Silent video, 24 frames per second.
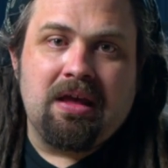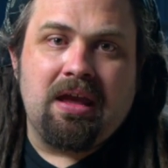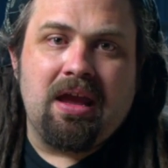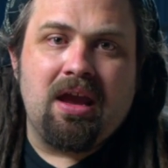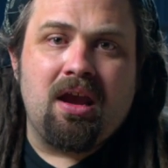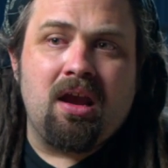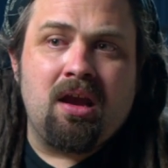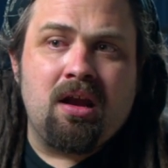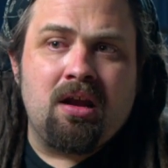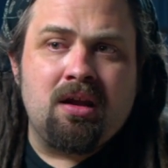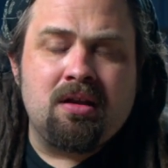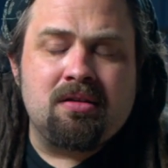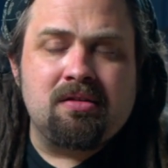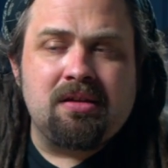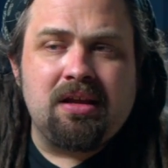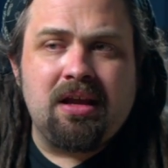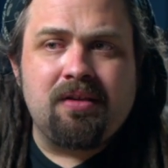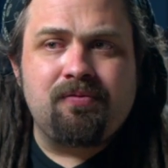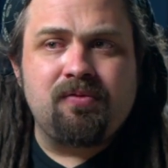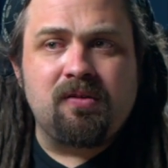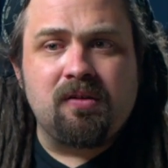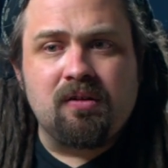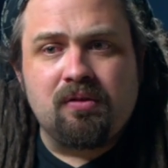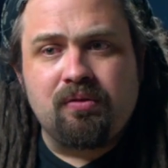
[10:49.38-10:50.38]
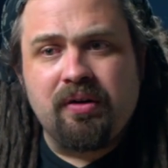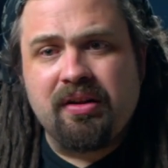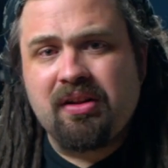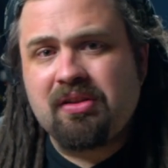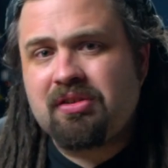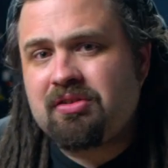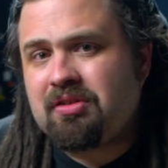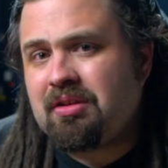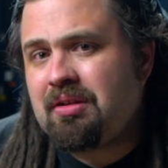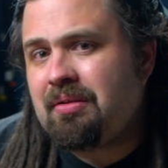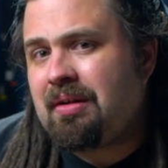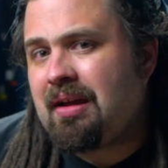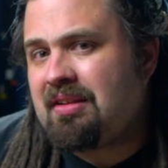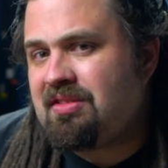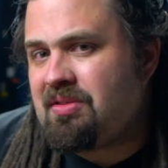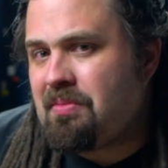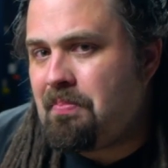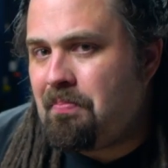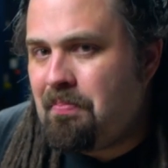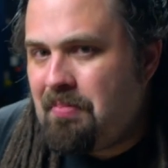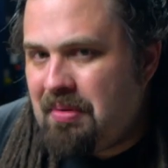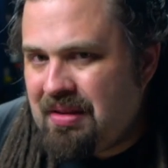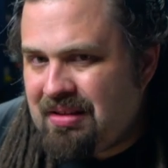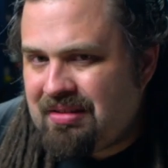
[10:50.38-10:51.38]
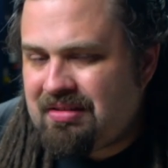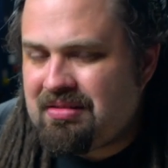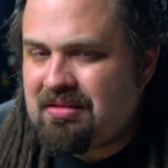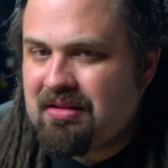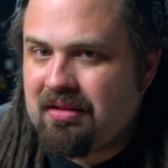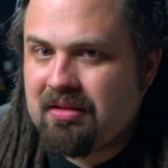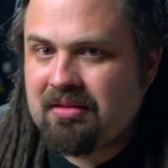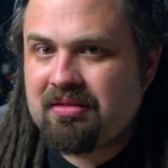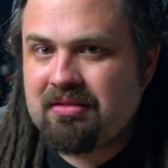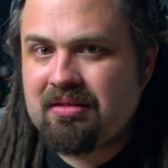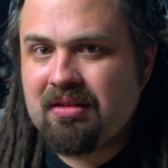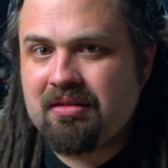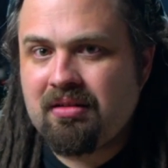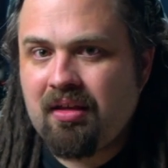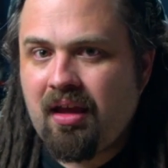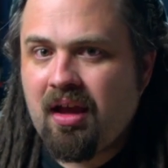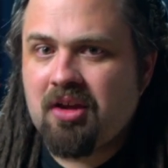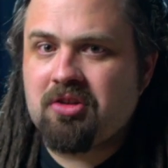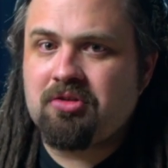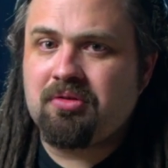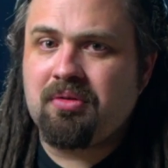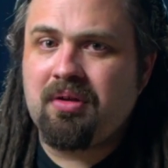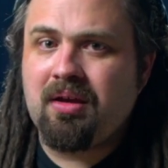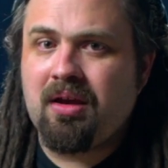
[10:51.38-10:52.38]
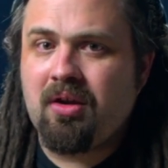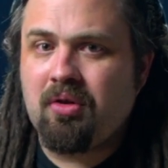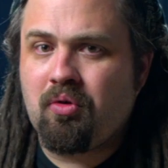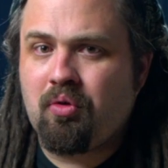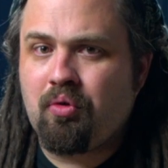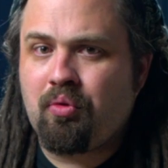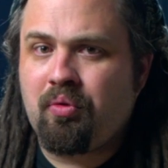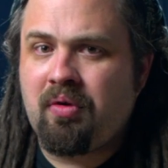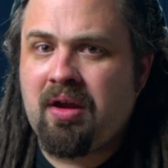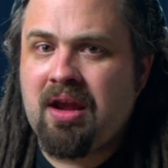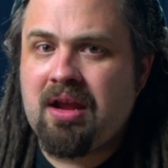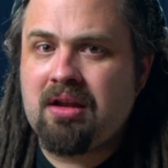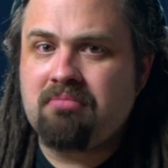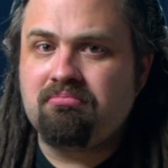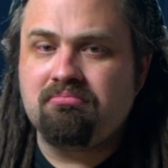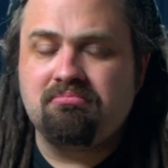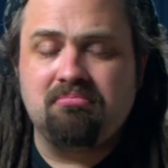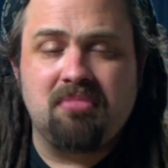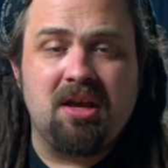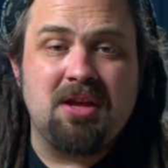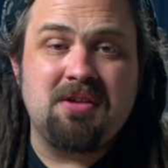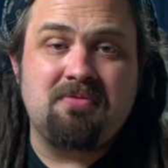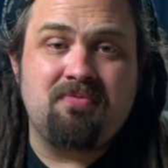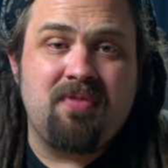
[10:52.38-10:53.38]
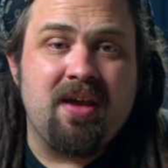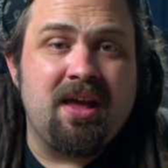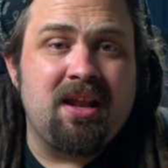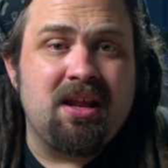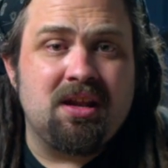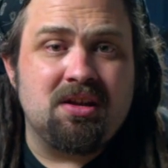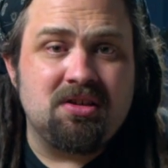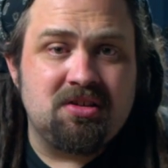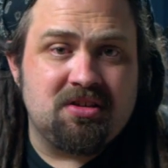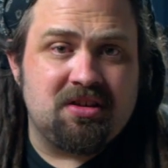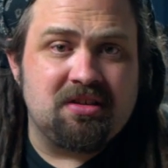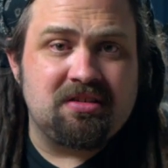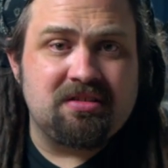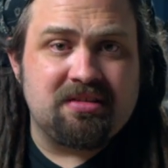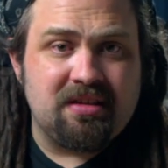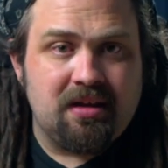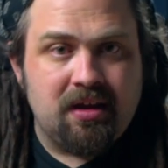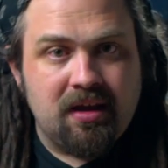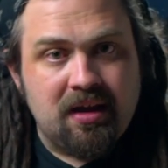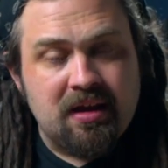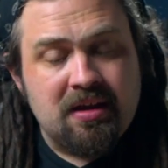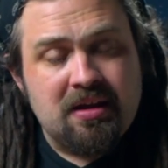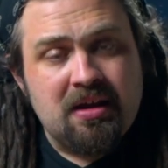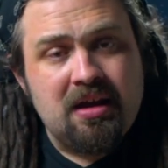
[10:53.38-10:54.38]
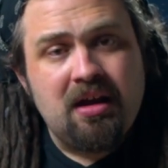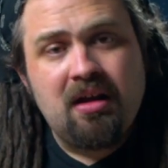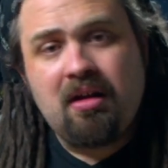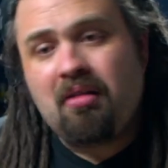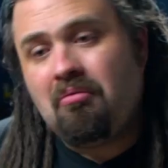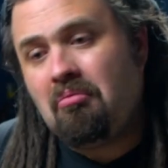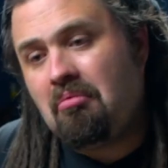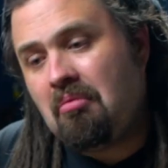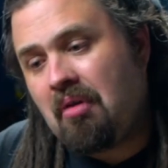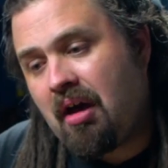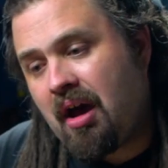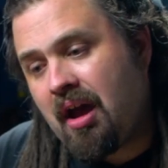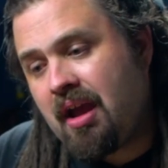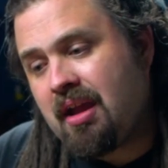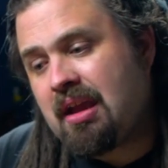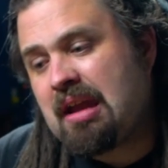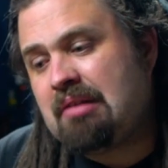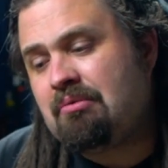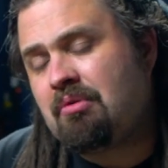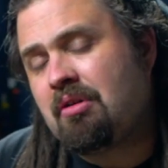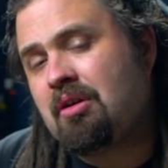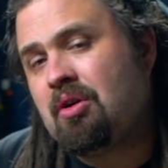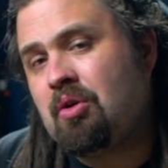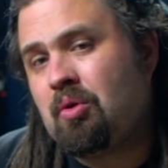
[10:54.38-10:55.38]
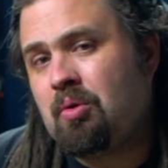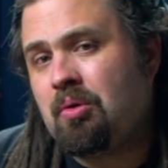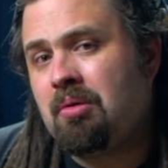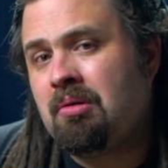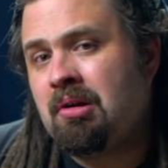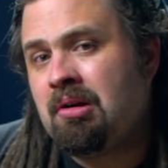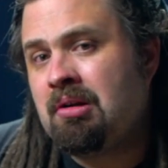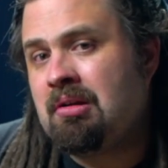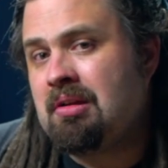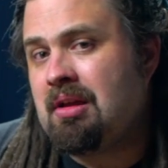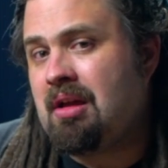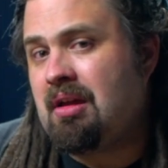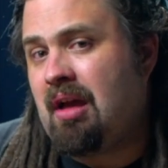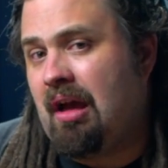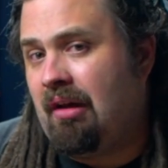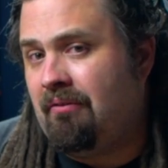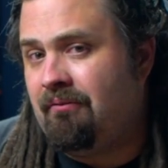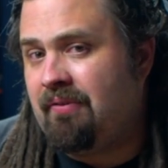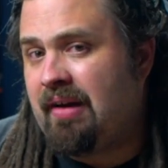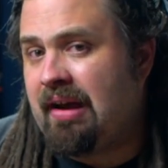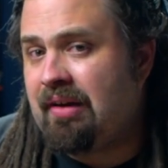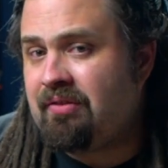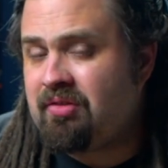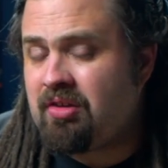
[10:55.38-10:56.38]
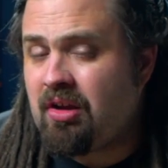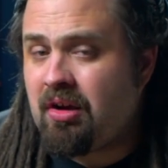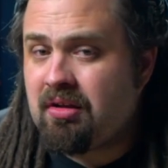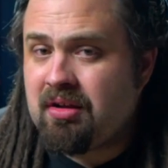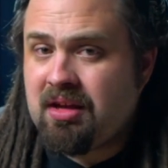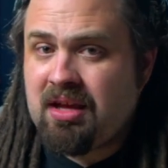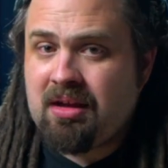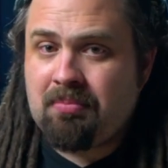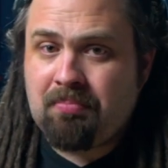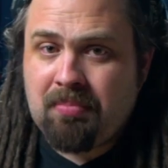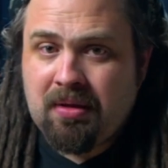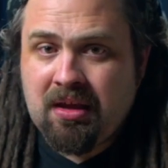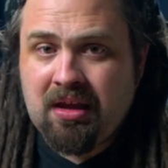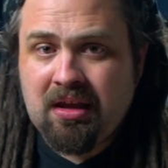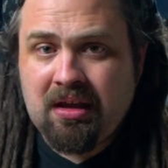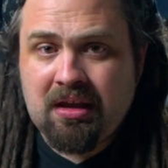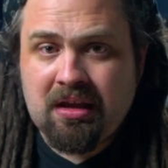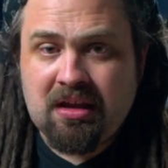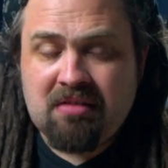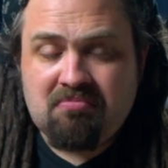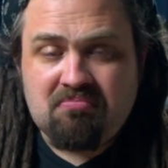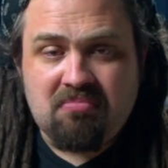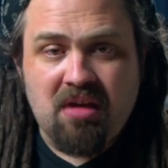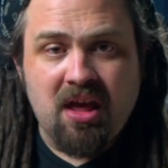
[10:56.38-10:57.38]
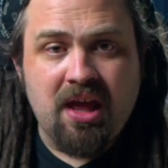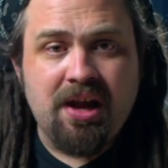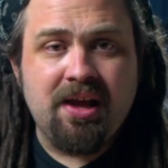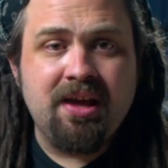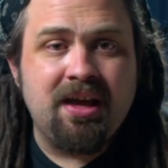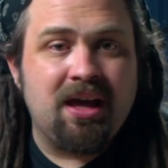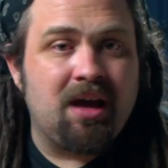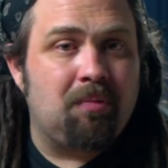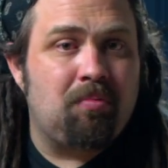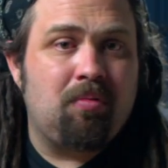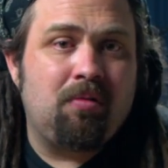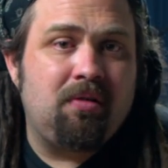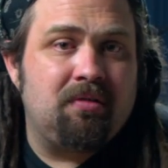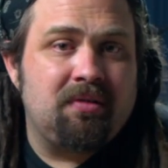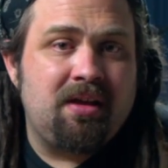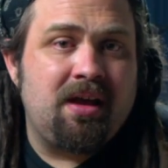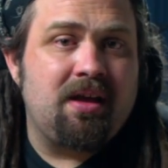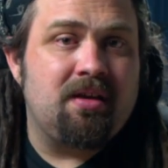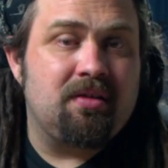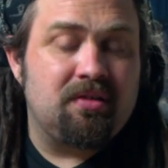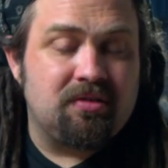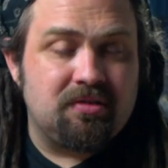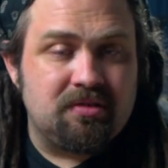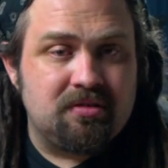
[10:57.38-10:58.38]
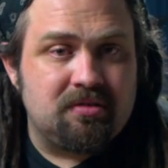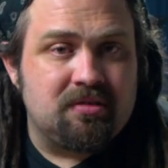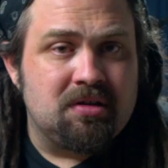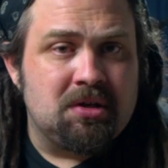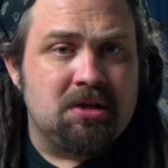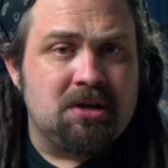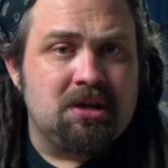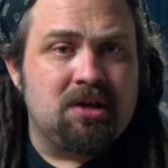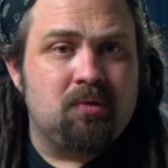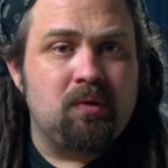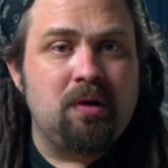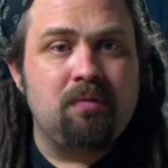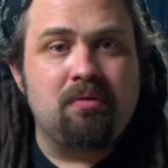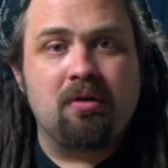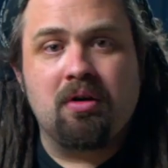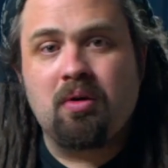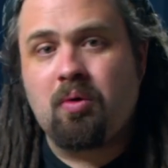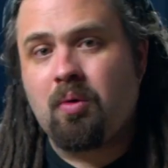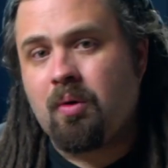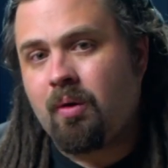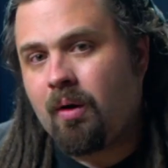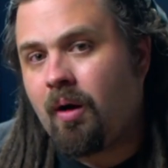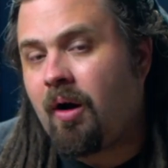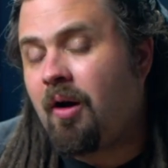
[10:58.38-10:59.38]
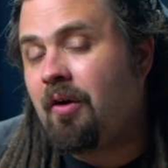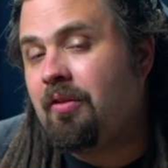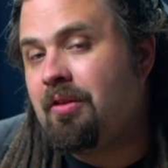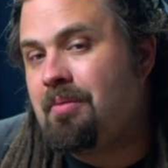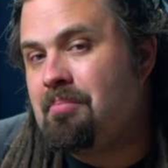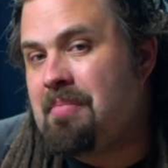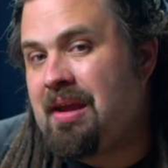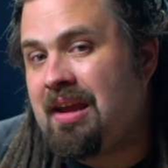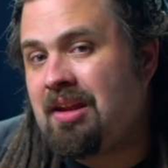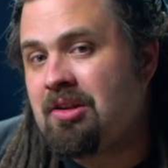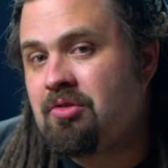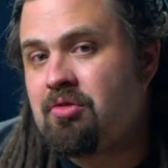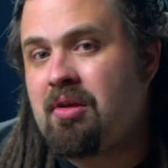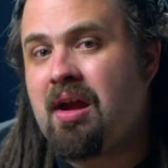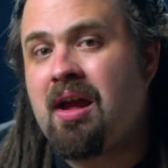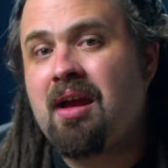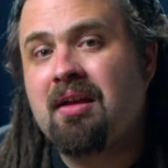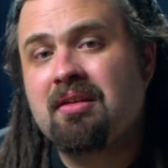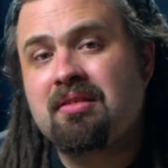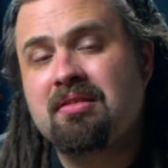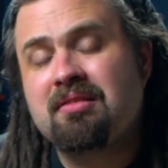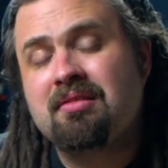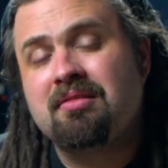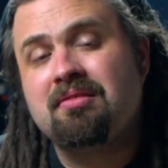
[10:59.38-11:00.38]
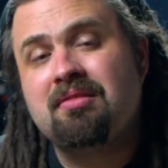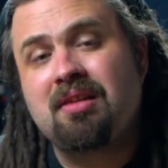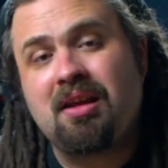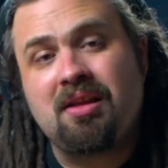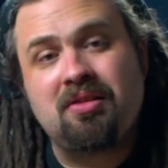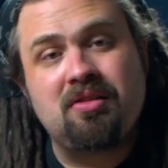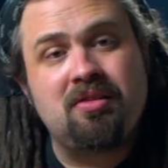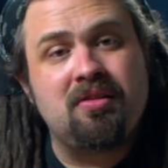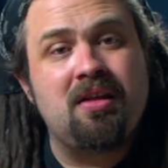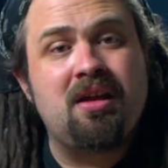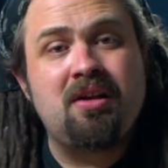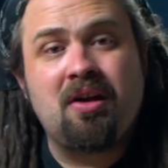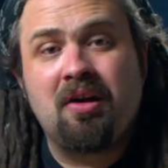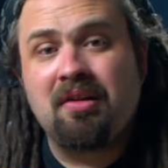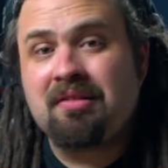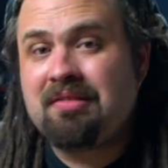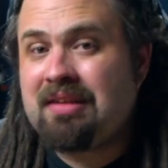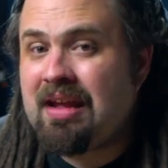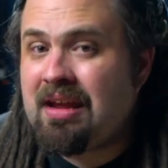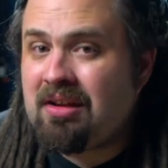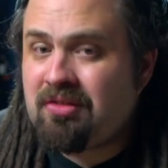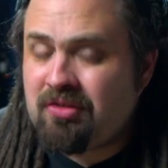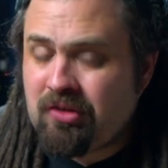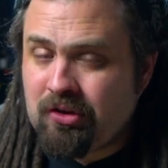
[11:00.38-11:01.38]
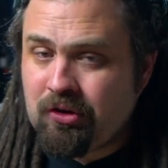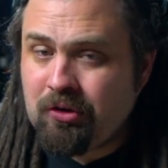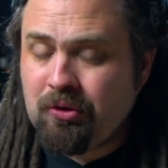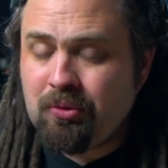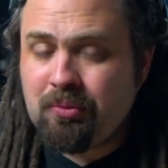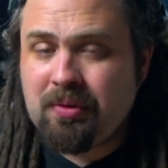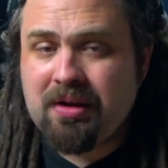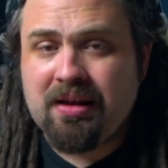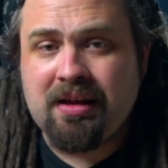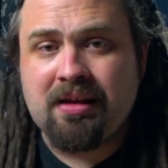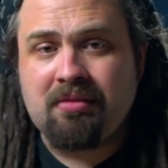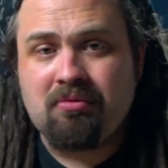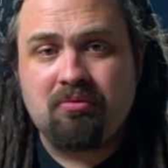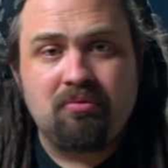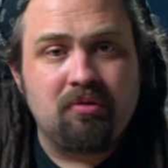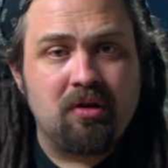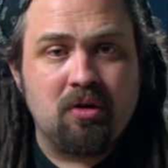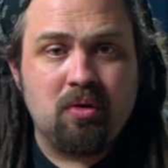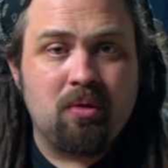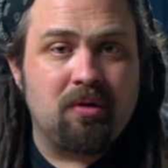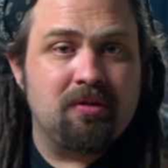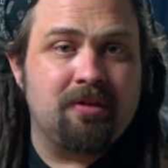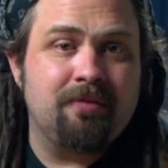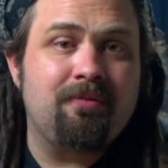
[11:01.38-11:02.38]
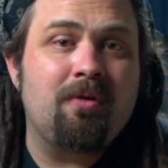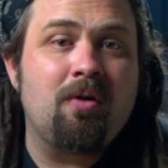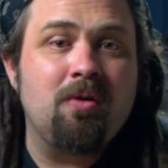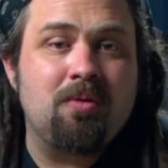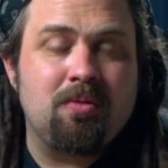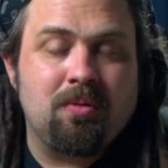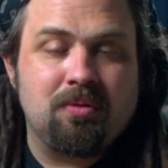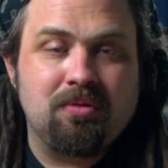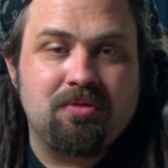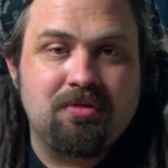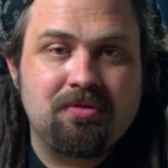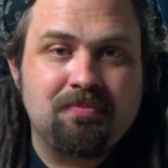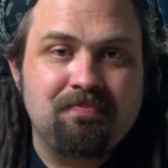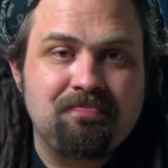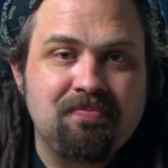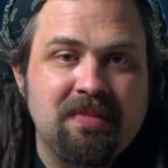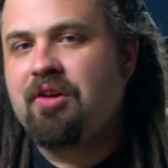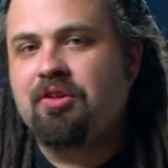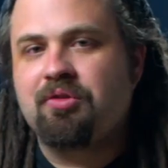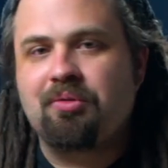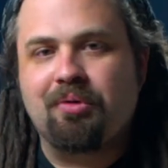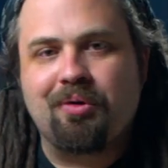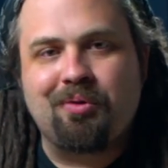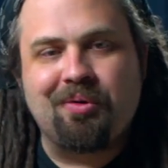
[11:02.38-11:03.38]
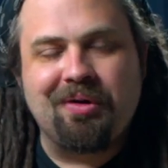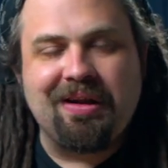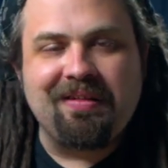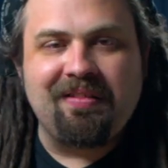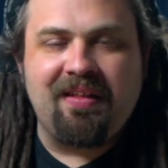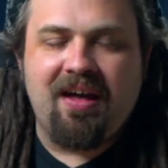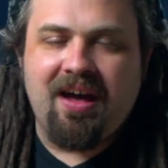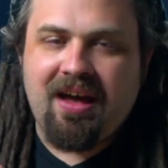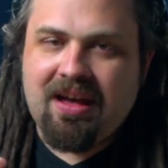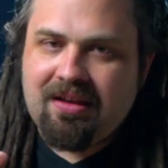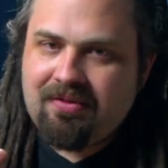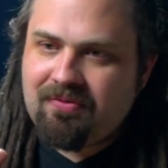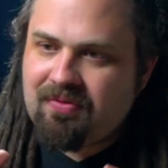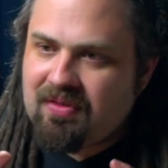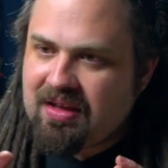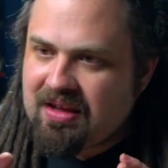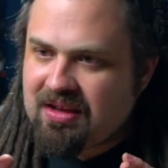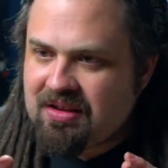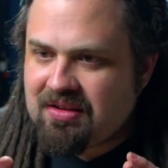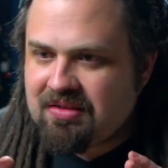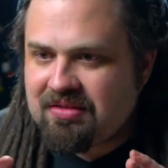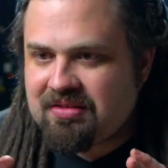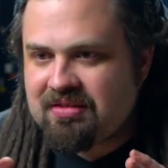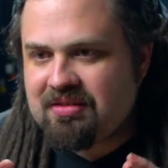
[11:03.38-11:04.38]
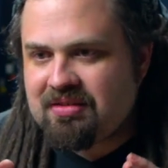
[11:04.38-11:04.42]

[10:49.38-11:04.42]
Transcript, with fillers: And if you run a studio as a business, it's actually a great advantage to say, I can record a five song EP in a couple of days. We record all the main tracks, and then on day two, we record the vocals. So recording live is